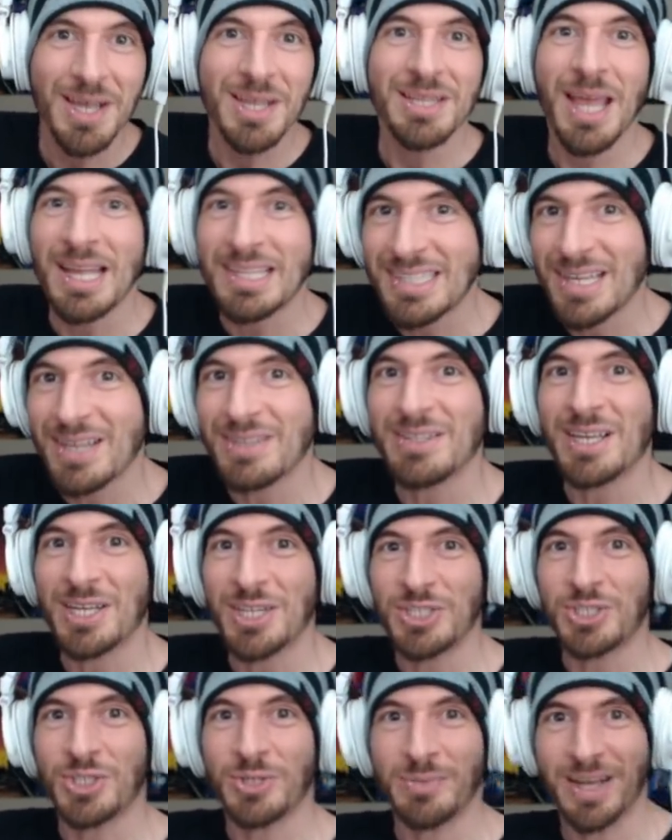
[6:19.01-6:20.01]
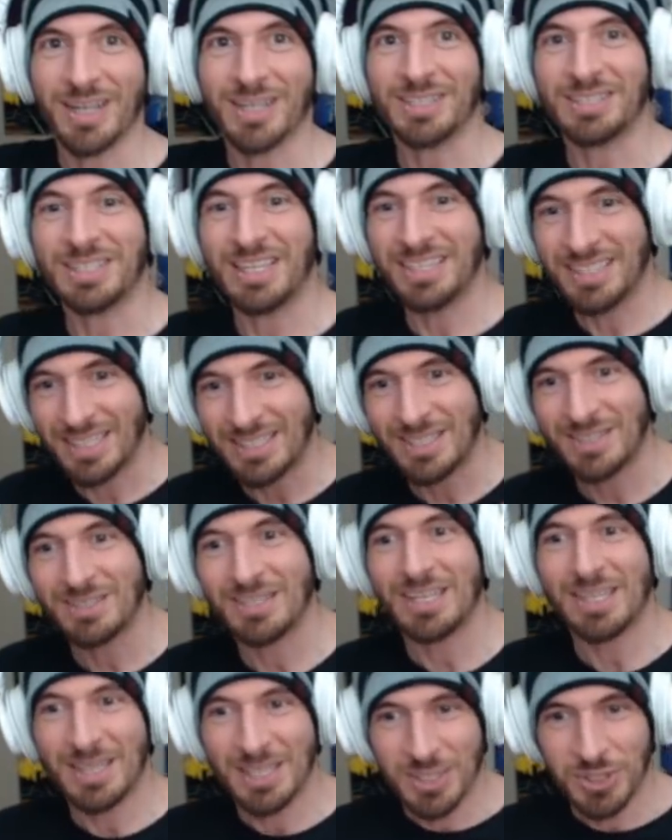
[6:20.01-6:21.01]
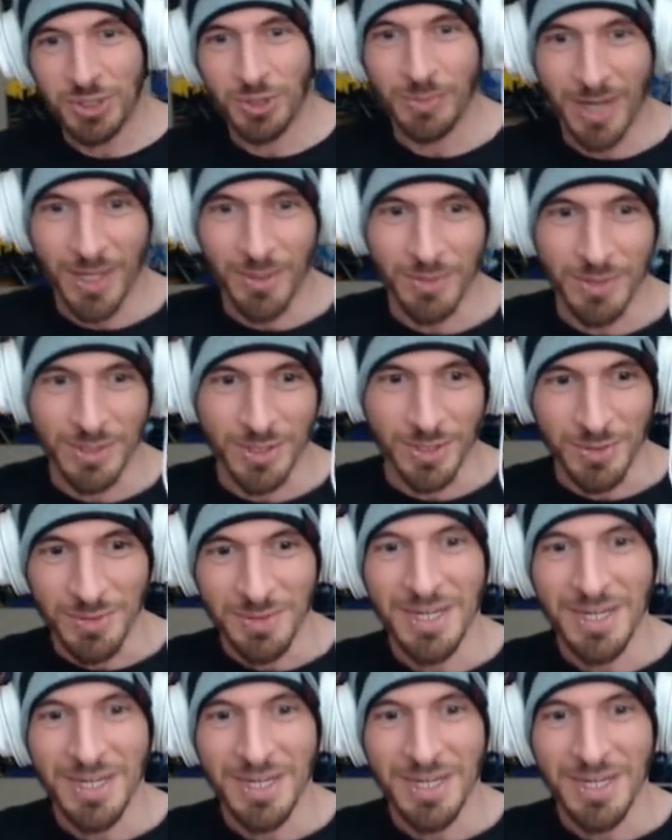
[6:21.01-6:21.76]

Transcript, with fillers: That sounds like a Jubego thing. That sounds like a thing Jubego would do.